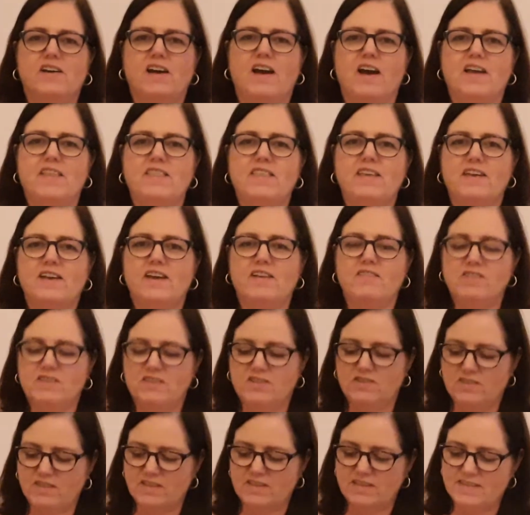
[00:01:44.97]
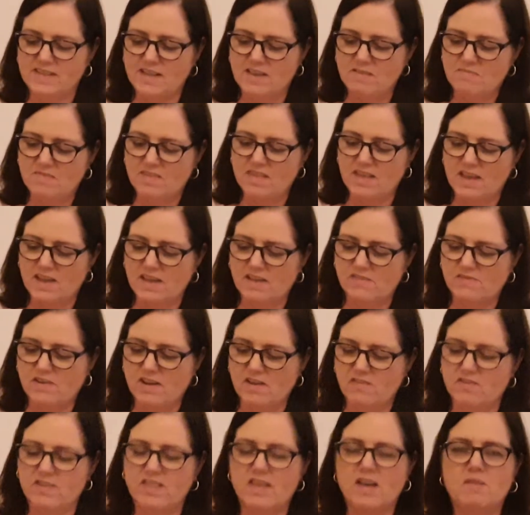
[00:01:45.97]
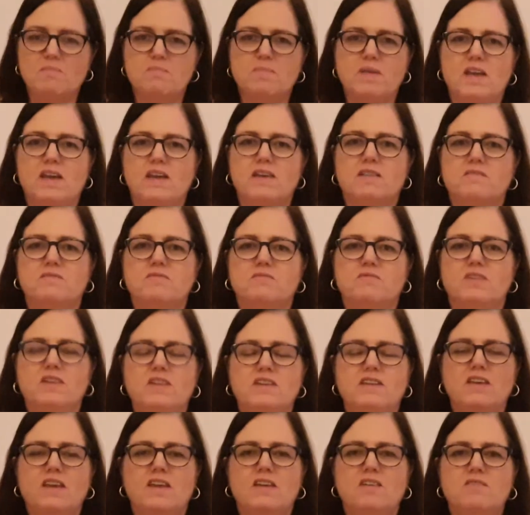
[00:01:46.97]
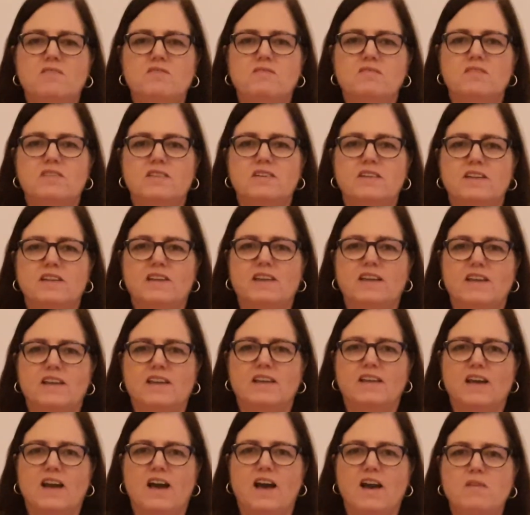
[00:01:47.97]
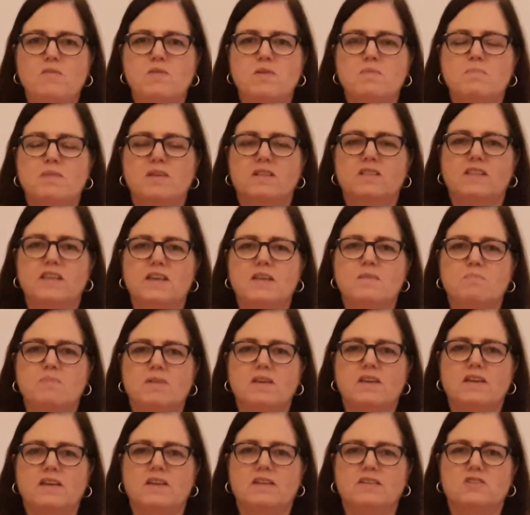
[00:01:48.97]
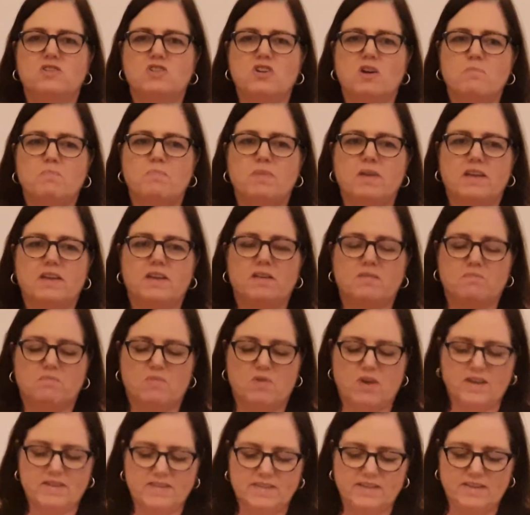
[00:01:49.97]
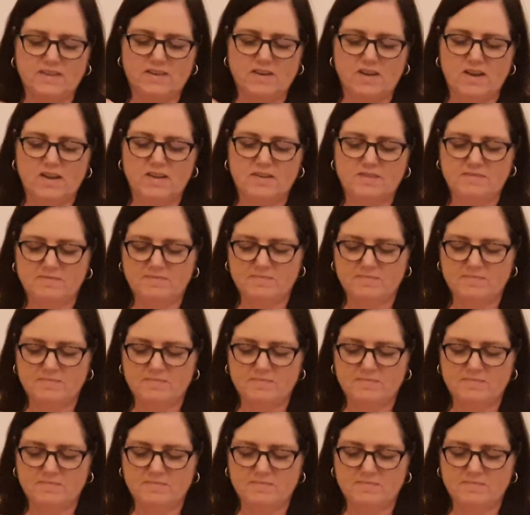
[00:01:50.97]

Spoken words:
I think I would do the same thing if I were that man. Wouldn't you? I would be leaping and jumping and praising God.